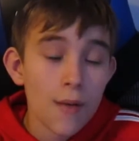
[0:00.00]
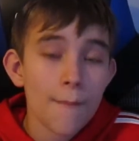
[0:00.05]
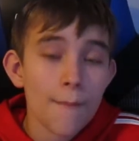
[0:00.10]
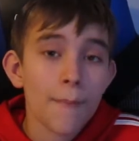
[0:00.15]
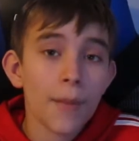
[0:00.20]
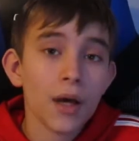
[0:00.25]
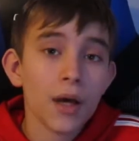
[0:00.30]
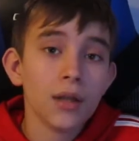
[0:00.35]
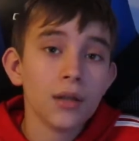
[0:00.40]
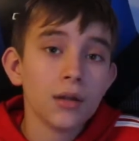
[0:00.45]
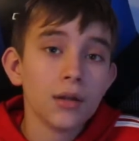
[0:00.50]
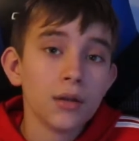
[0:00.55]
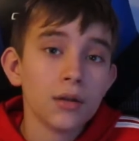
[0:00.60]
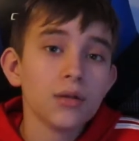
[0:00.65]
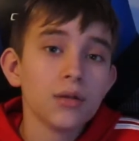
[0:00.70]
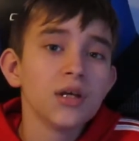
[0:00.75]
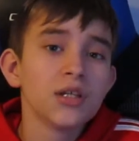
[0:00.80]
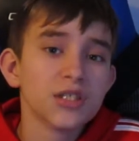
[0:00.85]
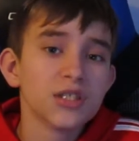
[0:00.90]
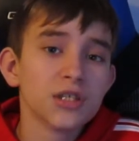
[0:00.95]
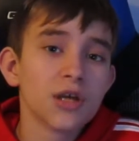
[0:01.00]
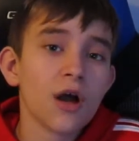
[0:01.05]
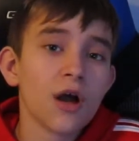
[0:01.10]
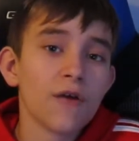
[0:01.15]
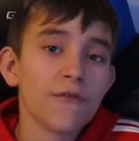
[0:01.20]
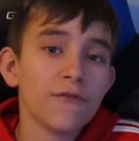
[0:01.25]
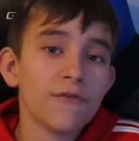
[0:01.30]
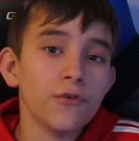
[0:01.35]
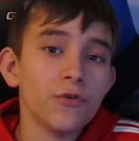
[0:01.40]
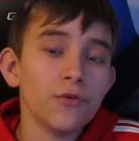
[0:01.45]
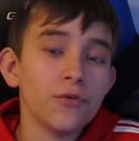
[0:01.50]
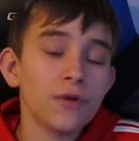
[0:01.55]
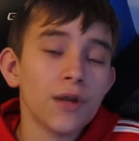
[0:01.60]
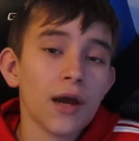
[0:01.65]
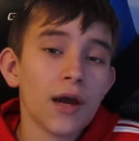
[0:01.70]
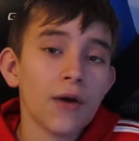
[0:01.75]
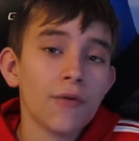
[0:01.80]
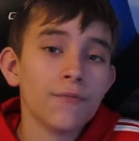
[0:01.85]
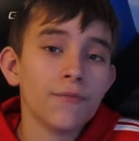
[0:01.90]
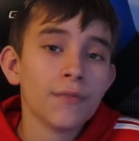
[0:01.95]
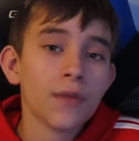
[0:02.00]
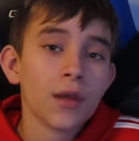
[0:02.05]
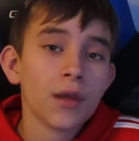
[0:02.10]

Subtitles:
but let's talk food. Now,